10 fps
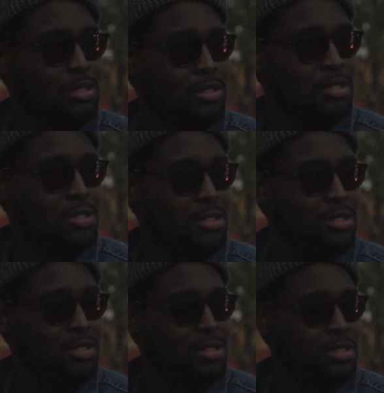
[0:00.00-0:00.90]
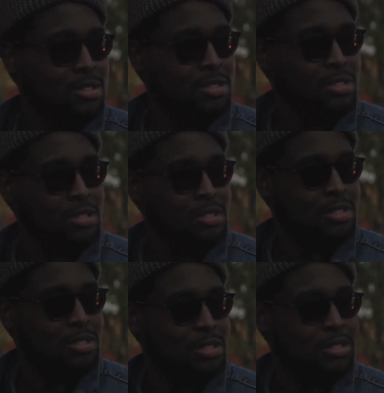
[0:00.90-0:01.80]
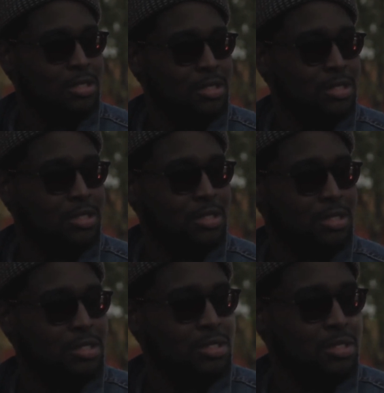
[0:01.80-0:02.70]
(no one is talking)